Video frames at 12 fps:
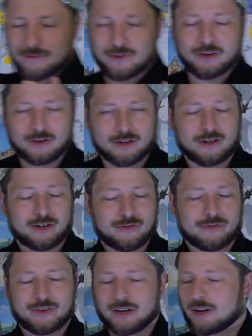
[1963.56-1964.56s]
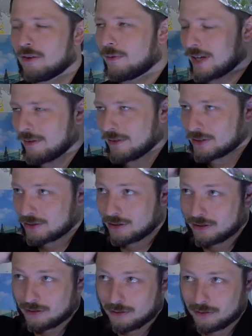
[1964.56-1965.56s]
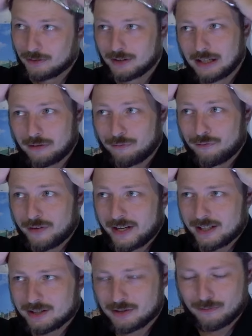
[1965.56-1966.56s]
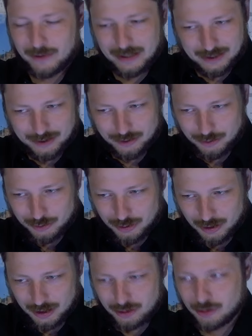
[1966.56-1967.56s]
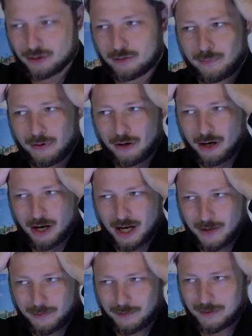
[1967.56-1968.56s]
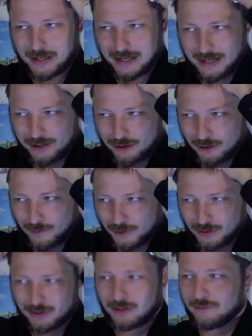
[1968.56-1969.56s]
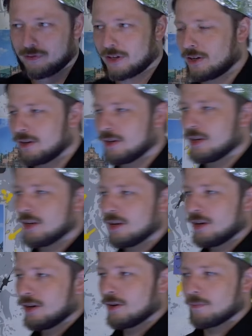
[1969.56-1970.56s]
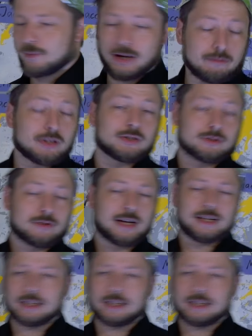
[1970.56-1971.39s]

fall off or whatever it's gonna do. It feels really loose. I should probably add some more tinfoil. But I'm gonna try